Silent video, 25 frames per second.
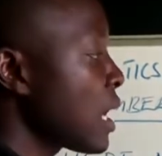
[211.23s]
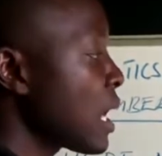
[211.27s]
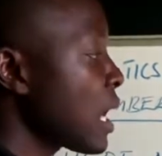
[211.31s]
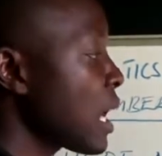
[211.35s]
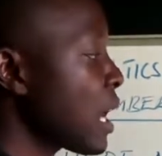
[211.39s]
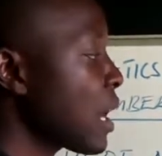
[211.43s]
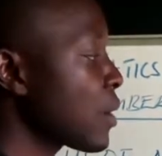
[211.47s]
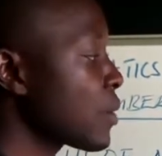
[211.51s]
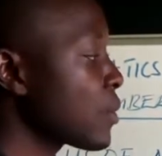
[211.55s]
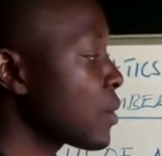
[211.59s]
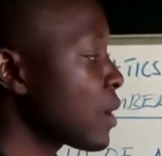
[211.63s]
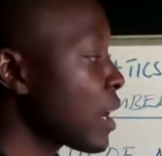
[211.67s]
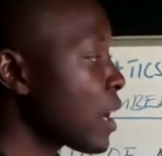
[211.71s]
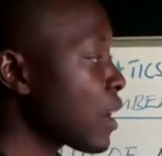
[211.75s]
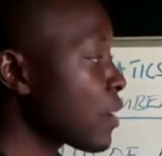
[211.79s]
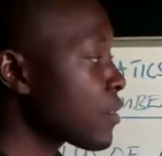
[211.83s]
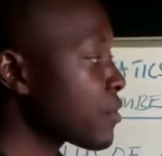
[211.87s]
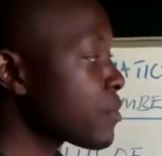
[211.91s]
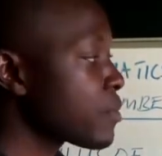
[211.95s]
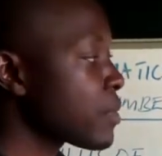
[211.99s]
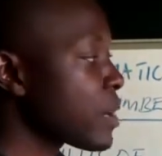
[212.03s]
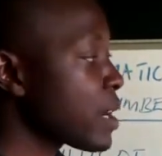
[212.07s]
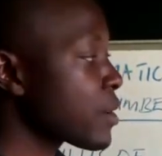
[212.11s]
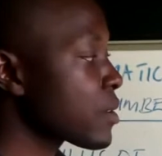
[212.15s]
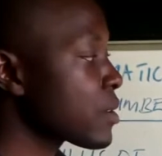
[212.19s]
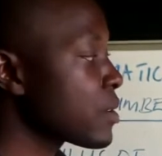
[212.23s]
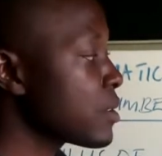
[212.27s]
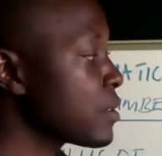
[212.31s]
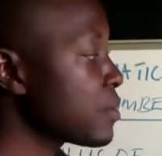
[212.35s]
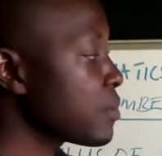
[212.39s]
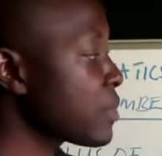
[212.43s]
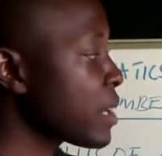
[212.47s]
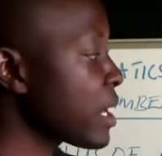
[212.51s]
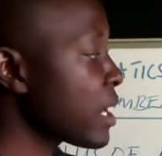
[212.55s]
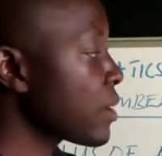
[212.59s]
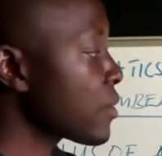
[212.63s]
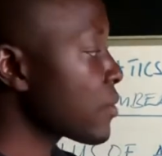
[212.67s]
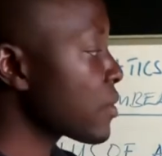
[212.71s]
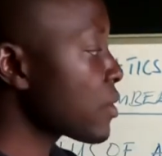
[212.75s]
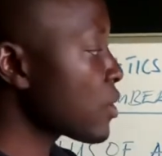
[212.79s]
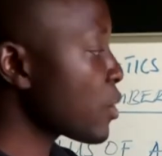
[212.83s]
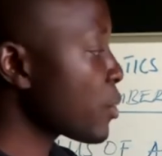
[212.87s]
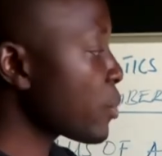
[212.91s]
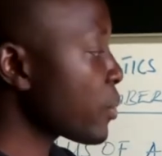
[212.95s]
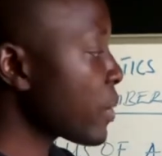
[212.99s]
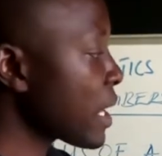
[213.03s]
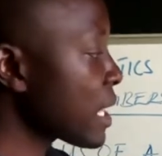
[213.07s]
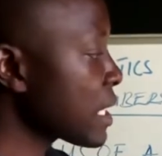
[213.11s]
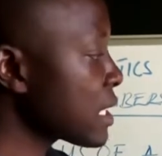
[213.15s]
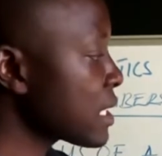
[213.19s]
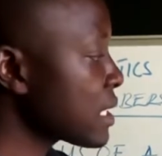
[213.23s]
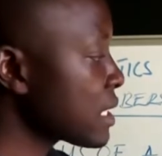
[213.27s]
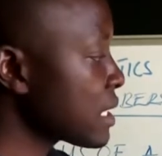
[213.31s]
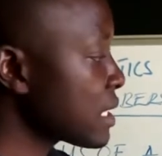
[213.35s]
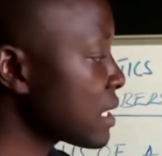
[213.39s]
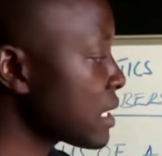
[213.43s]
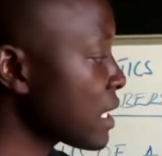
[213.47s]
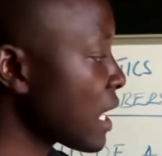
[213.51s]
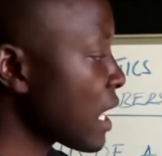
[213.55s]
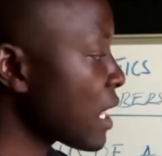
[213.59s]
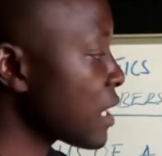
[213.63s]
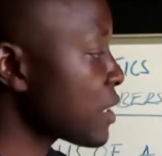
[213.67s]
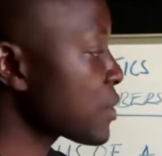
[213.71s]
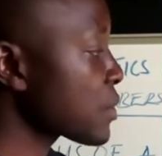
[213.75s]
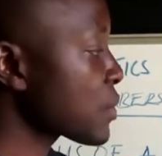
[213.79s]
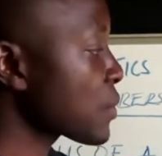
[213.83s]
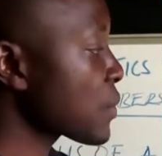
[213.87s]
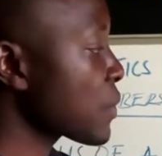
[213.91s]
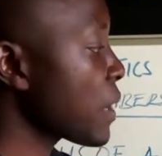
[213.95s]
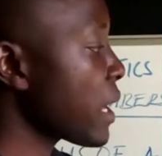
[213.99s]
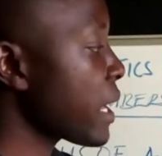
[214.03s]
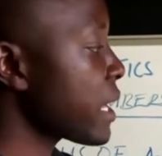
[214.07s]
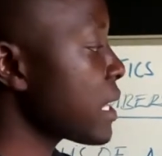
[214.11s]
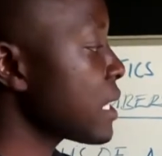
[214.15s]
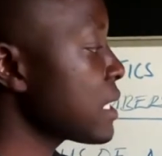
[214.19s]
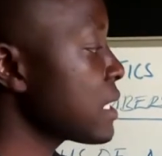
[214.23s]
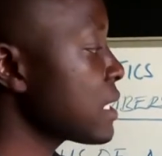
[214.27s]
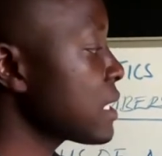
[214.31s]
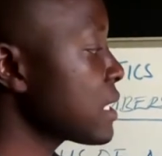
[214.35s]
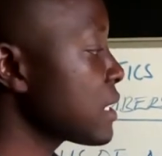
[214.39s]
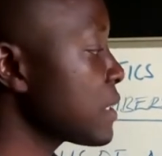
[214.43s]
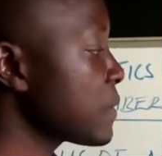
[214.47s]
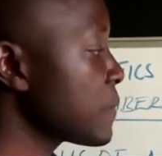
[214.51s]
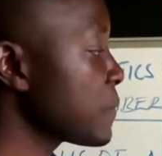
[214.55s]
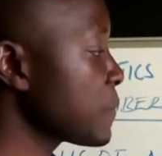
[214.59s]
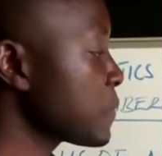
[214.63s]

I'll have my real part, I square it,